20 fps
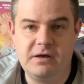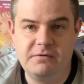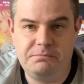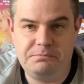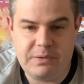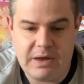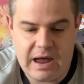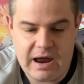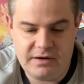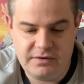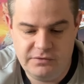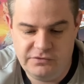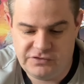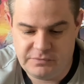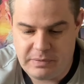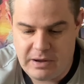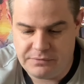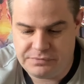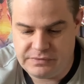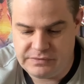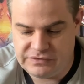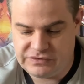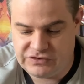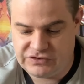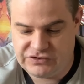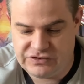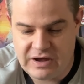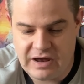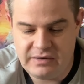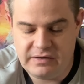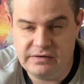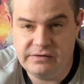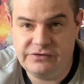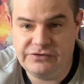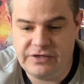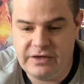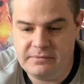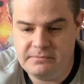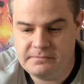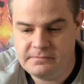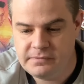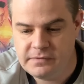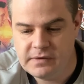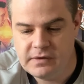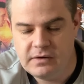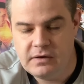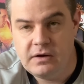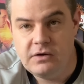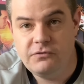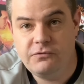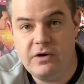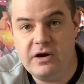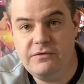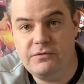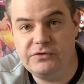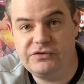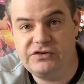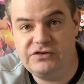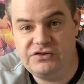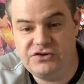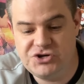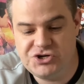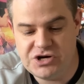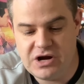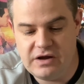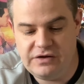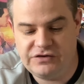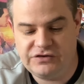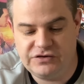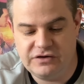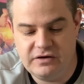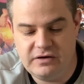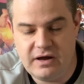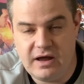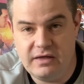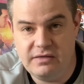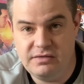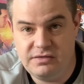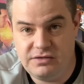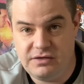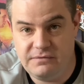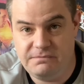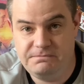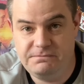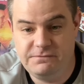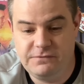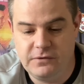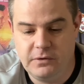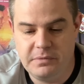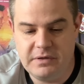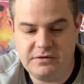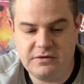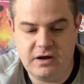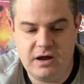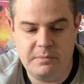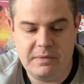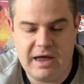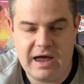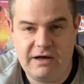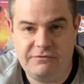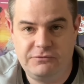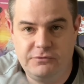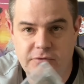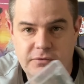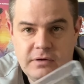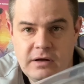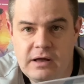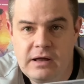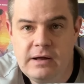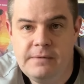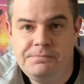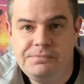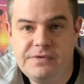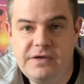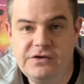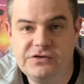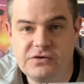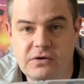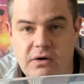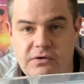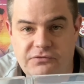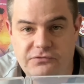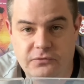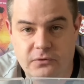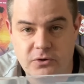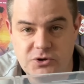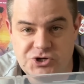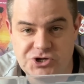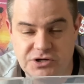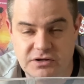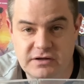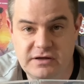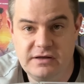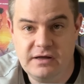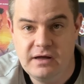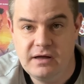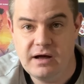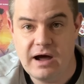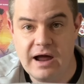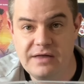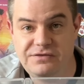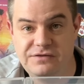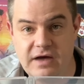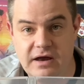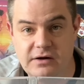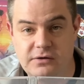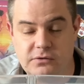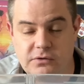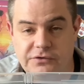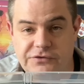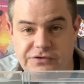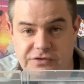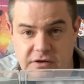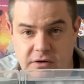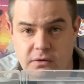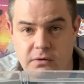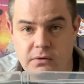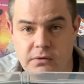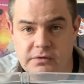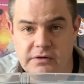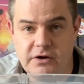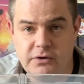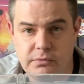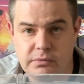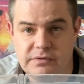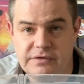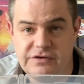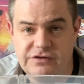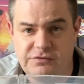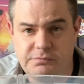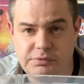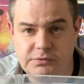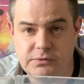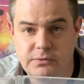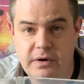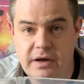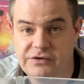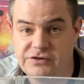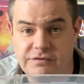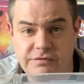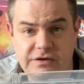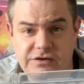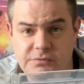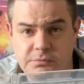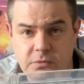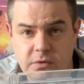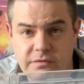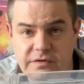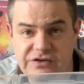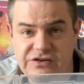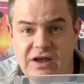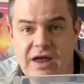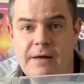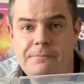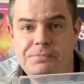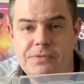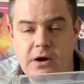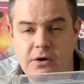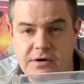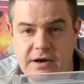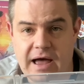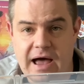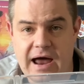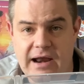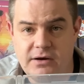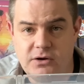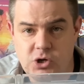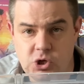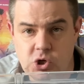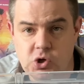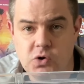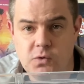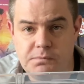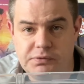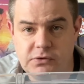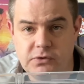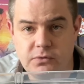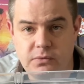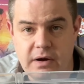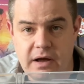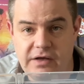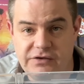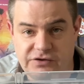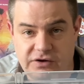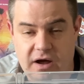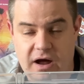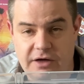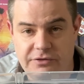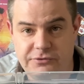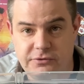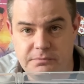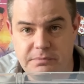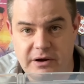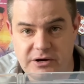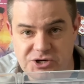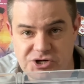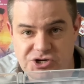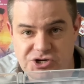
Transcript: bit of bad news about this set is that Freddy vs. Jason and the film that came after, these are unfortunately identical to the earlier released Blu-rays of these movies. They are not new Blu-rays authored by